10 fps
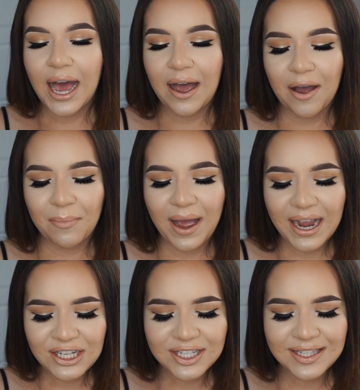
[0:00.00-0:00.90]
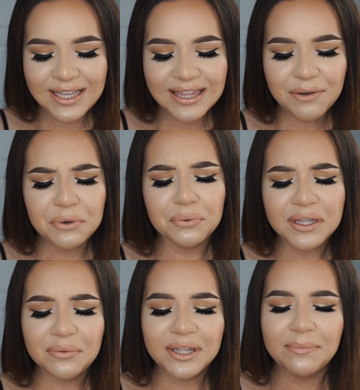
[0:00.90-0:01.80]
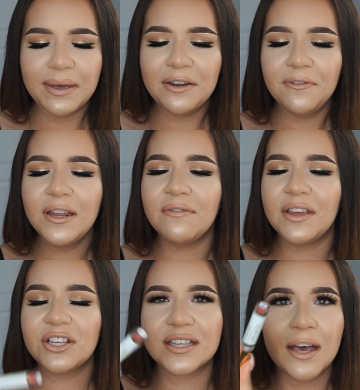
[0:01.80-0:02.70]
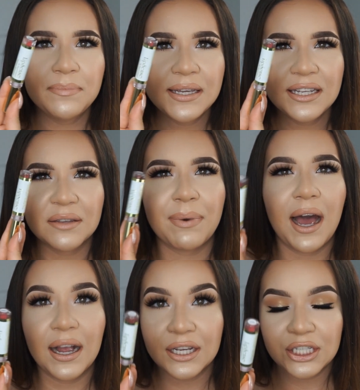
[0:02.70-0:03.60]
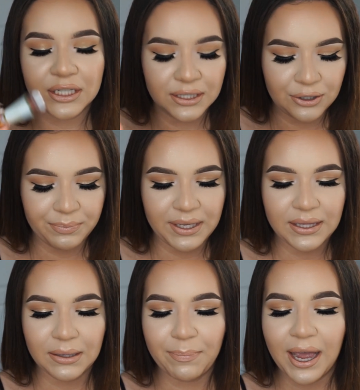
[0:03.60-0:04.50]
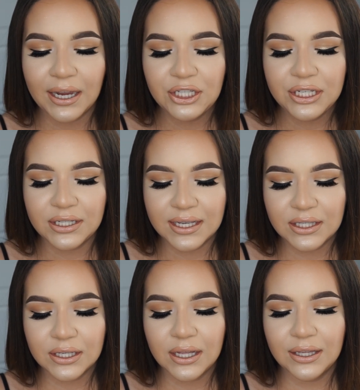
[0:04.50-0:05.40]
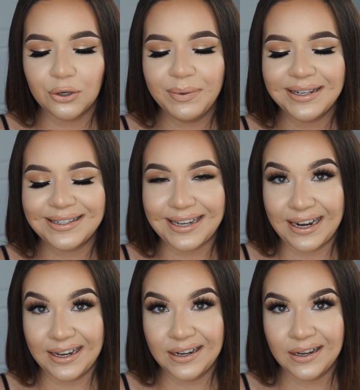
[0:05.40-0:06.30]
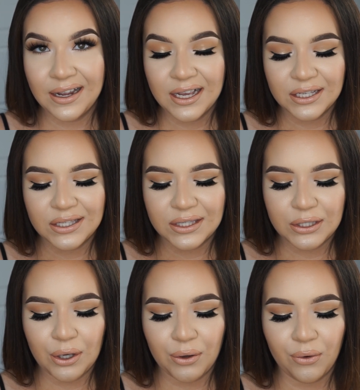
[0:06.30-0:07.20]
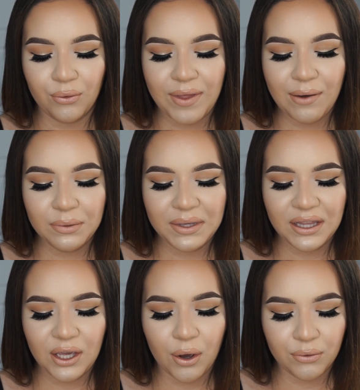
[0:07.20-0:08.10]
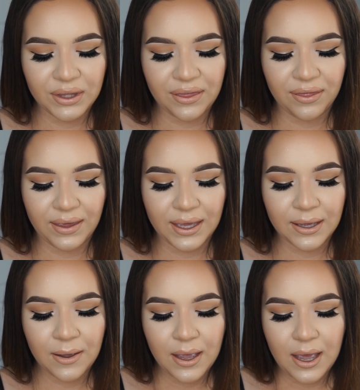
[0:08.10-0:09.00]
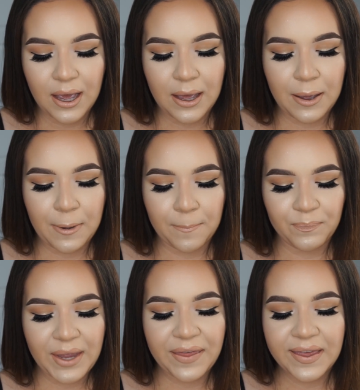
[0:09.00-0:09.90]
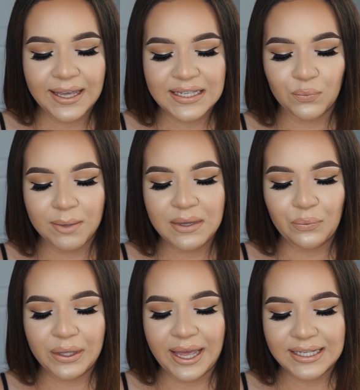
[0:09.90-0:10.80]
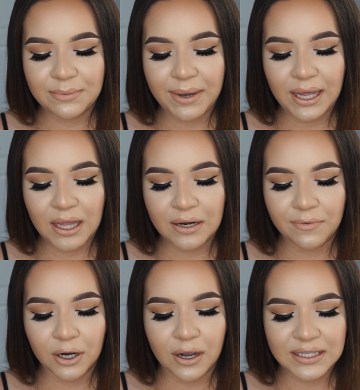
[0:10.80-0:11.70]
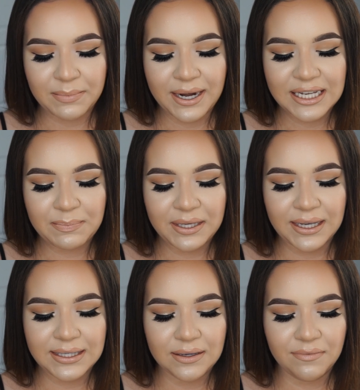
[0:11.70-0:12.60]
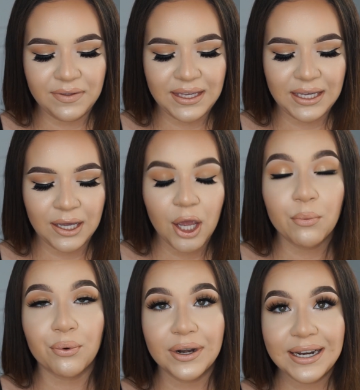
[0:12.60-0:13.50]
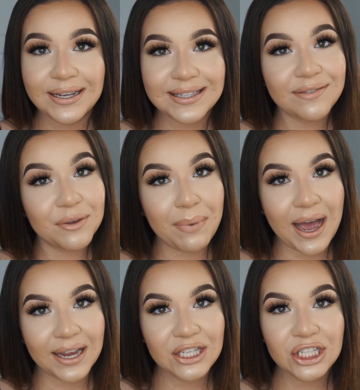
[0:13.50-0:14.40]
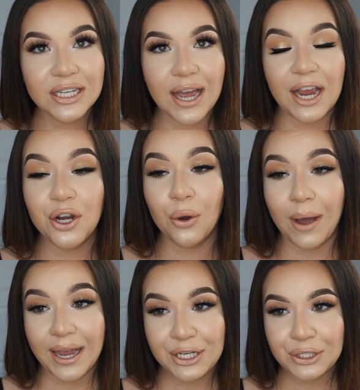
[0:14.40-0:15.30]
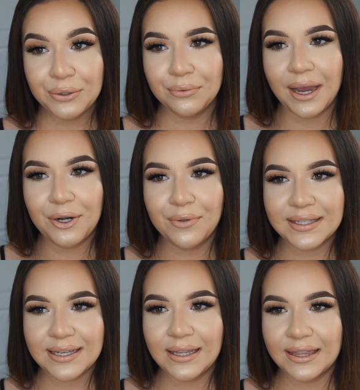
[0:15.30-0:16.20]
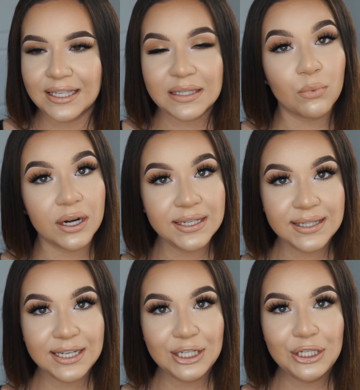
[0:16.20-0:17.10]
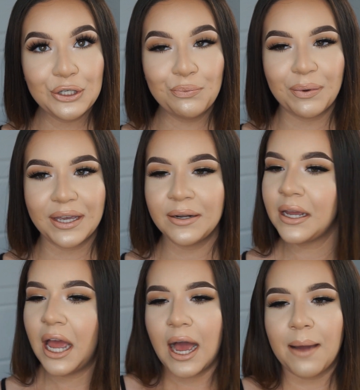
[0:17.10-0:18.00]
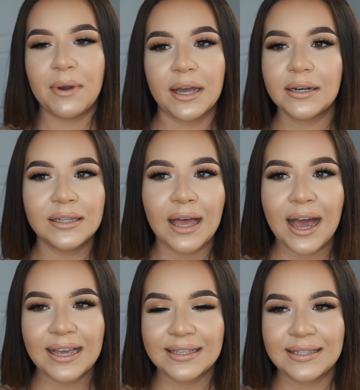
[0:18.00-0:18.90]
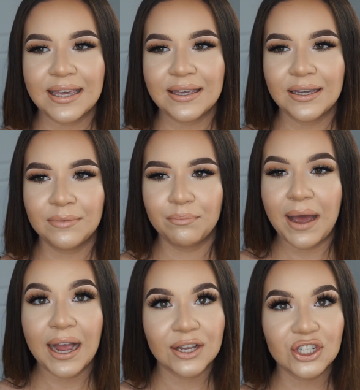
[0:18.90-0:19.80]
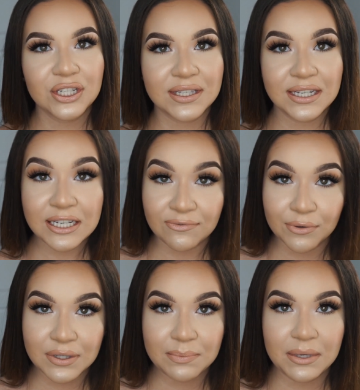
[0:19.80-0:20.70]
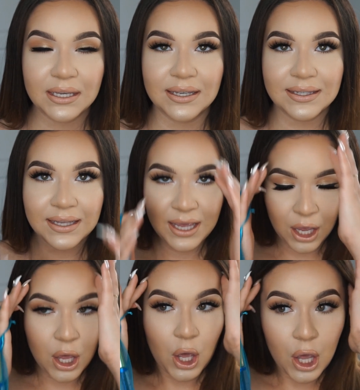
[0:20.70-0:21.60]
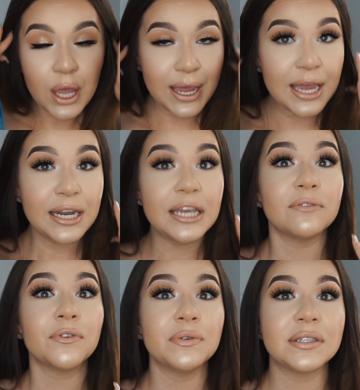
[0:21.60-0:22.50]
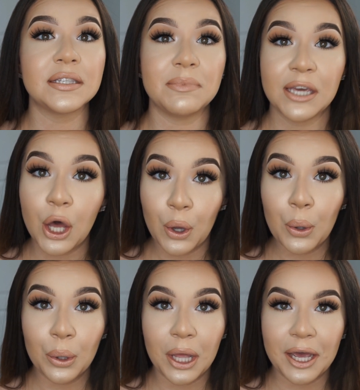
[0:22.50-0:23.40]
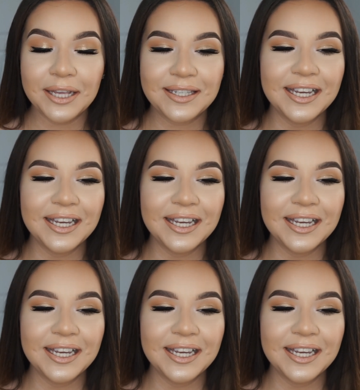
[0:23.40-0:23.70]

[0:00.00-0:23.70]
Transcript: Um, I just think they would really, really benefit if they just updated the packaging a little bit. The packaging does look a little bit dated, so that would be the only thing. Um, I think as women, we like to buy a lot of our cosmetics because of the prettiness of the packaging. I know I do. I know that's not like the smartest thing to do, but I'm not gonna lie and say that packaging doesn't influence me because it influences me a whole lot.